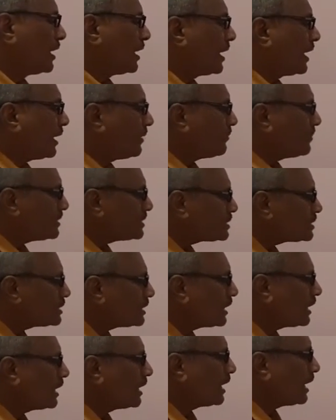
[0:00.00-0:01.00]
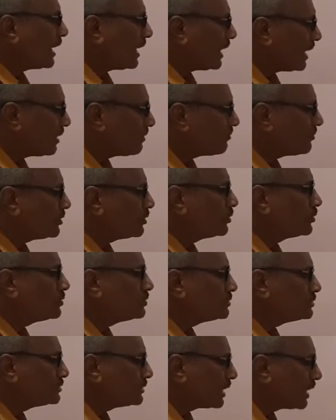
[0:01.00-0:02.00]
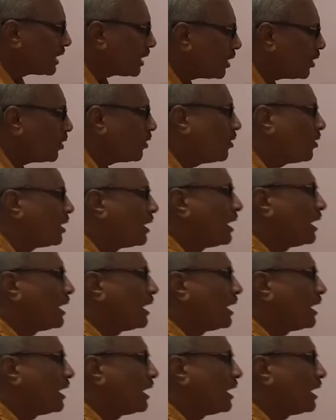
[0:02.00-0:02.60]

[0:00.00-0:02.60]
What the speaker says: KBC NMU Jalgaon,